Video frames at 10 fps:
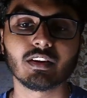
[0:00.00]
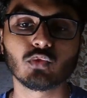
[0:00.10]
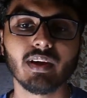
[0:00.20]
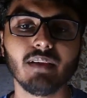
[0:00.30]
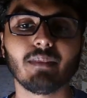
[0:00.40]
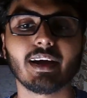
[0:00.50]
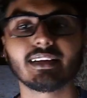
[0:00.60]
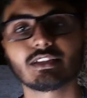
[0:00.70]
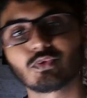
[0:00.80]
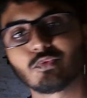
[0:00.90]
12
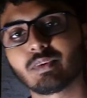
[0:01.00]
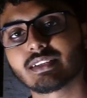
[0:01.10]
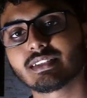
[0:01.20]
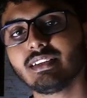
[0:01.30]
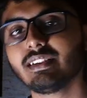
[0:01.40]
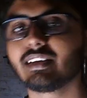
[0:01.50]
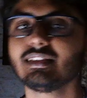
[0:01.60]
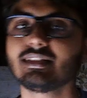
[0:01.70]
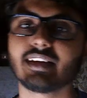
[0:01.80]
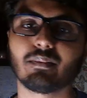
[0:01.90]
minus 2%, that is 10%.